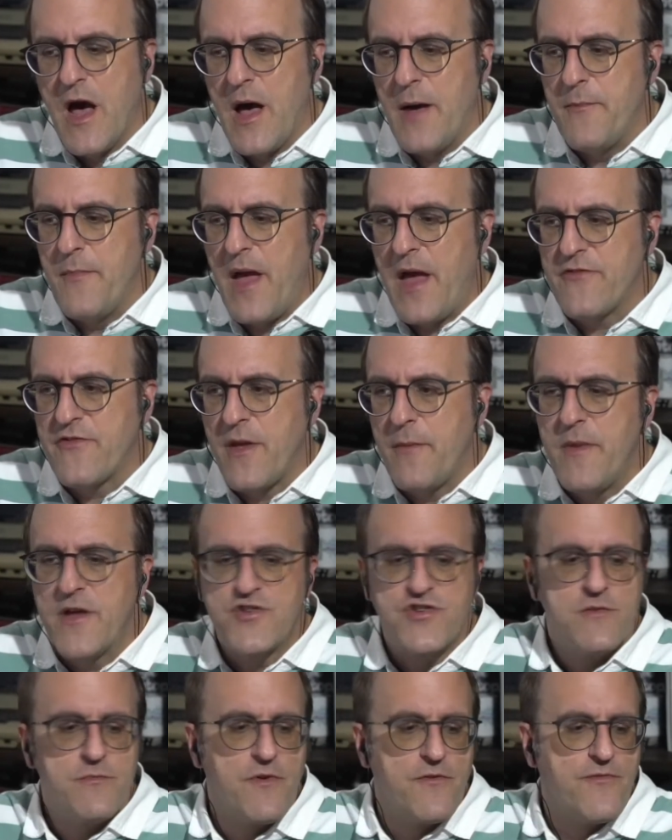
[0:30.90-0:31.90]
As I
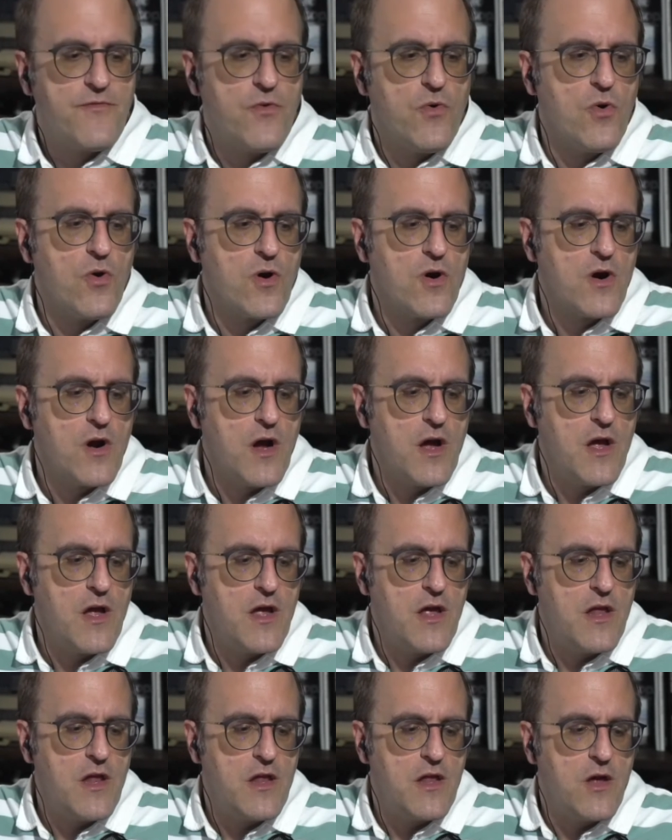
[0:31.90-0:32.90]
mentioned before,
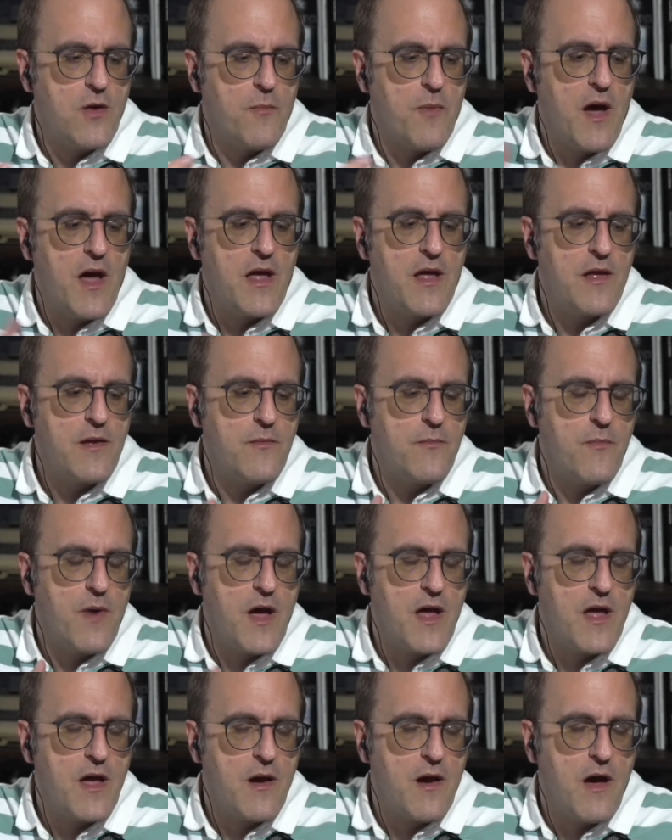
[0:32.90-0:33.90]

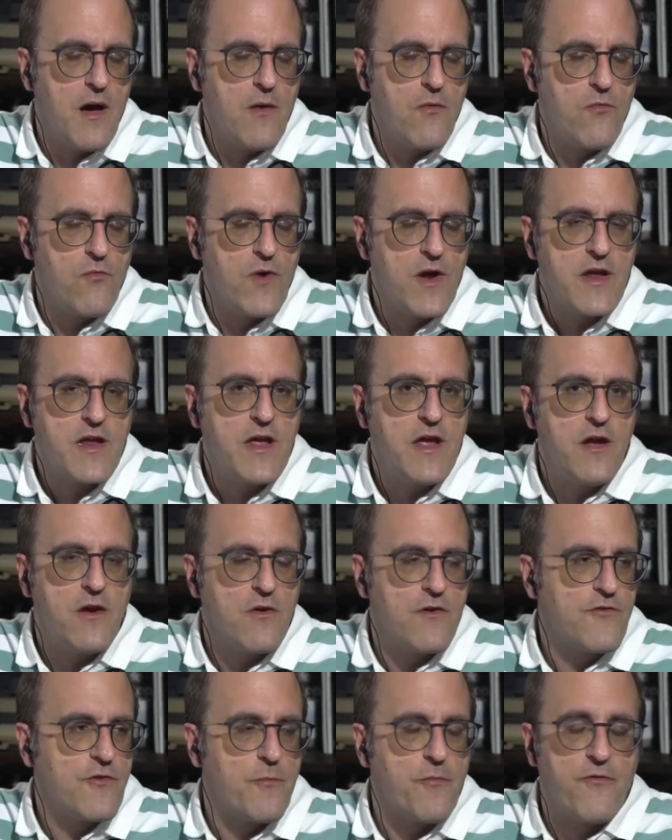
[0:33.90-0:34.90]
my rig
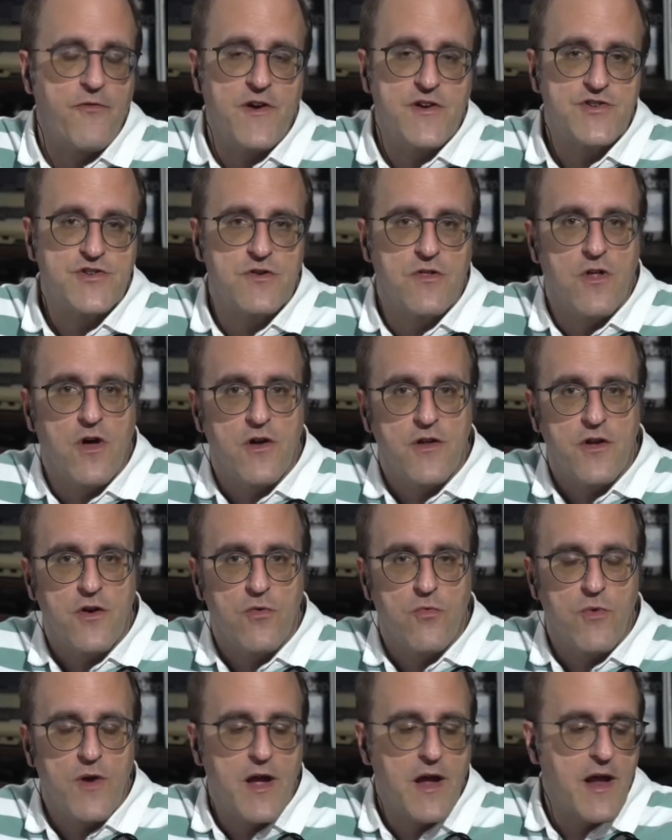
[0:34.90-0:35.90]
here is a professional audio
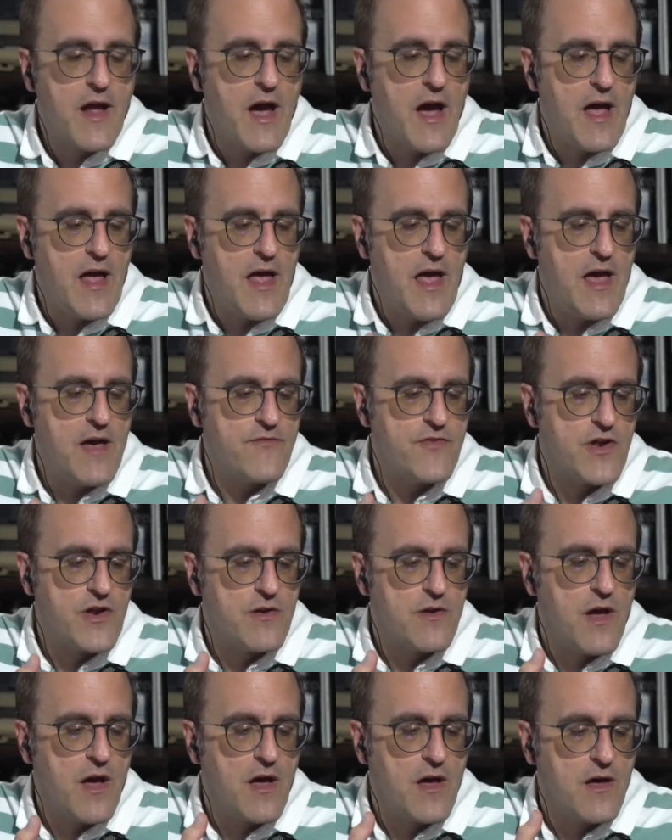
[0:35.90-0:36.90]
rig. I have
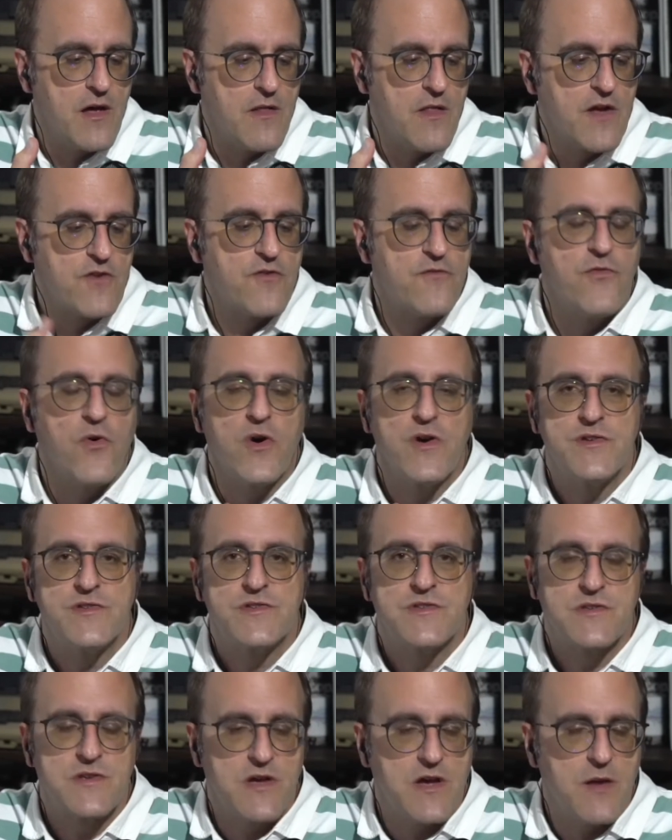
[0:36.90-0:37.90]
an Electro
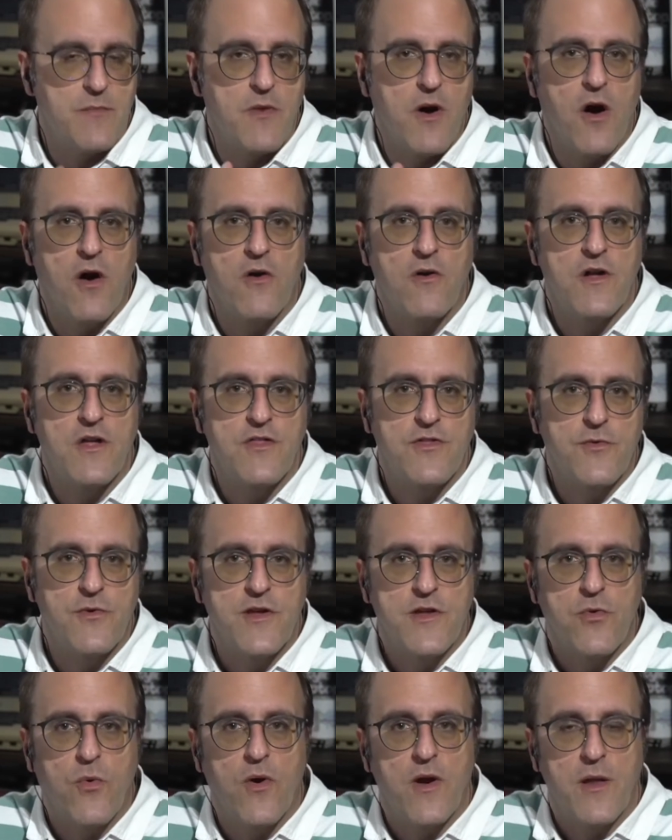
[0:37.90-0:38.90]
Voice
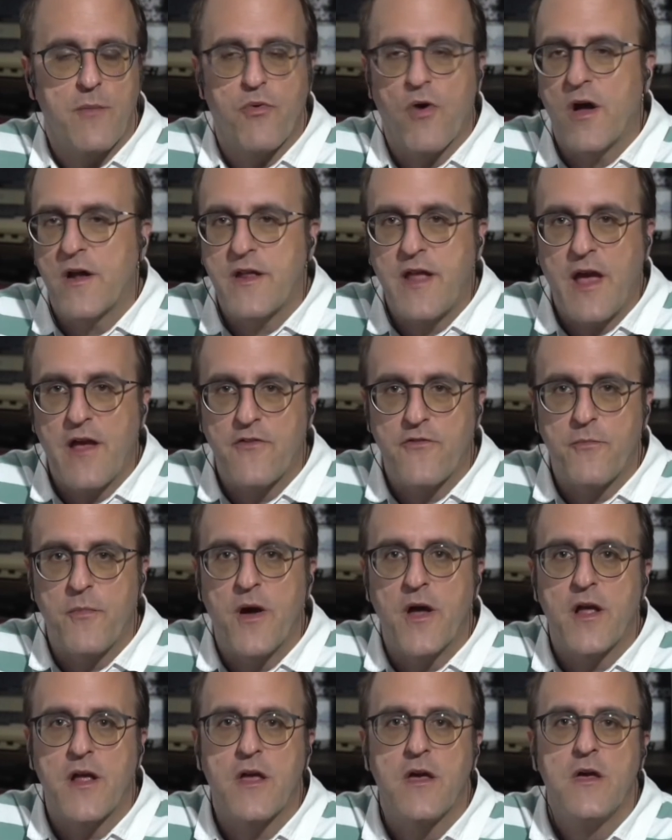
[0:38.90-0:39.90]
RE320 broadcast
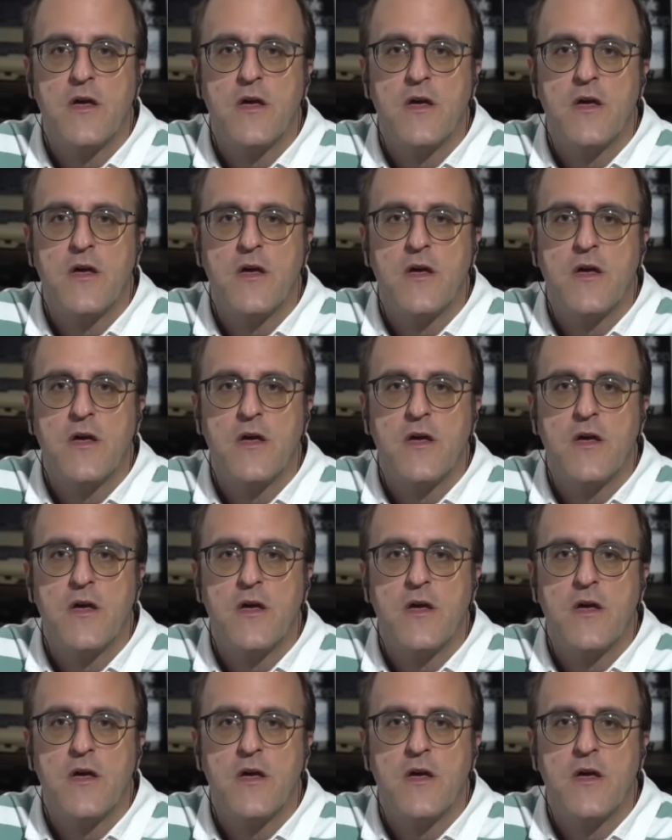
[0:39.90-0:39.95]
mic